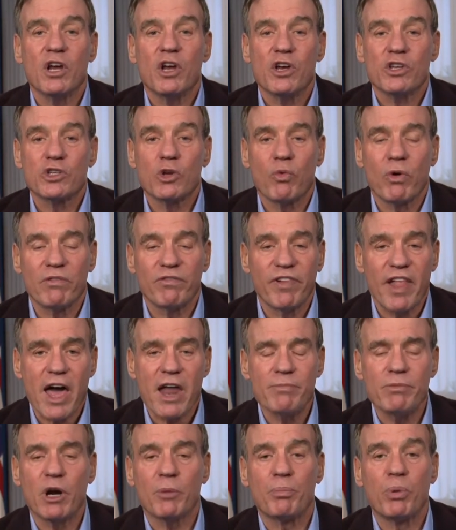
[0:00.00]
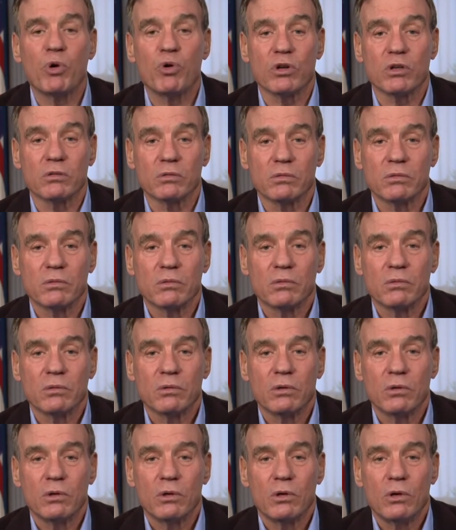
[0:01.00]
So when Vladimir Putin
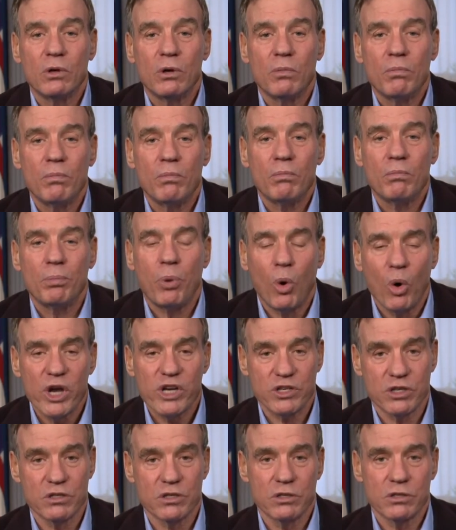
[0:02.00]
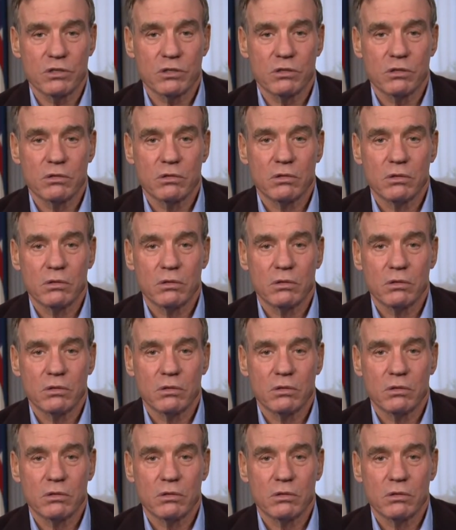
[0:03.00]
poisons